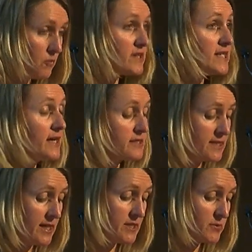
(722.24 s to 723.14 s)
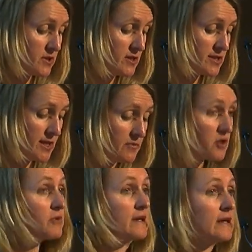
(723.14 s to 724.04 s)
We're downstairs. We're doing some
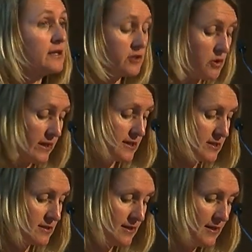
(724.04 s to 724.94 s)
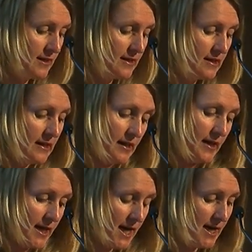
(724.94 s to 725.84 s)
guerrilla UX
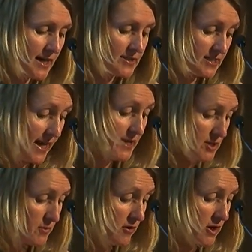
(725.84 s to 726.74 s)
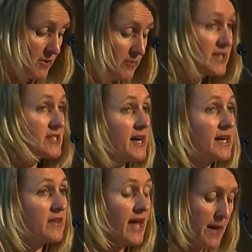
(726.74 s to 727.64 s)
today and tomorrow. We're
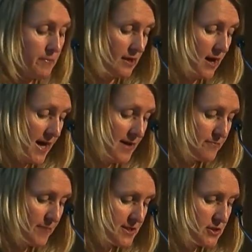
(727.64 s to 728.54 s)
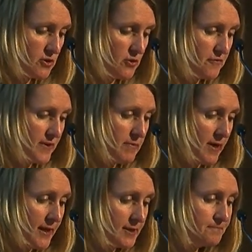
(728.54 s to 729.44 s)
redesigning the app live based on your
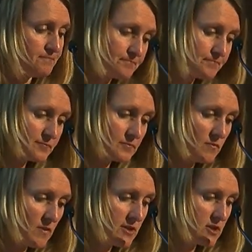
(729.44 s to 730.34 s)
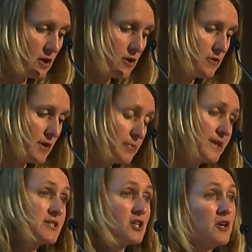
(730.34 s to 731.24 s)
feedback. So
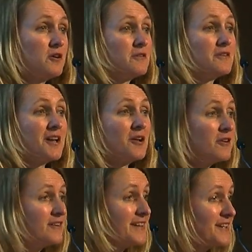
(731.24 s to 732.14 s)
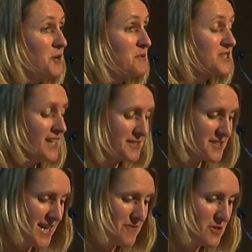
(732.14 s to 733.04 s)
please go along and help us to
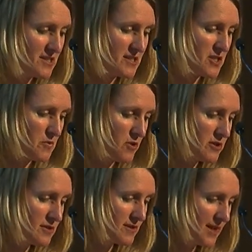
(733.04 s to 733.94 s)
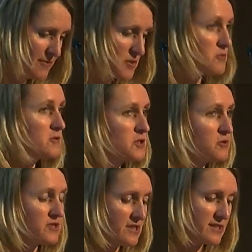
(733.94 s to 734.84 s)
understand what it is you want. After all, you're
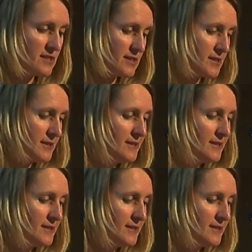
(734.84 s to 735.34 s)
all citizens.